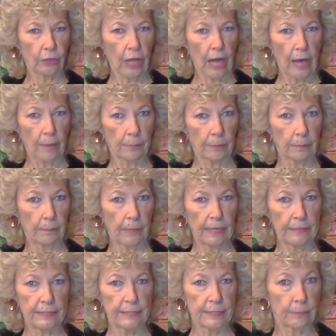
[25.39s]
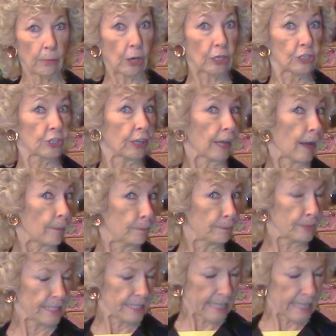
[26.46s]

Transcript: copper buttons marching up and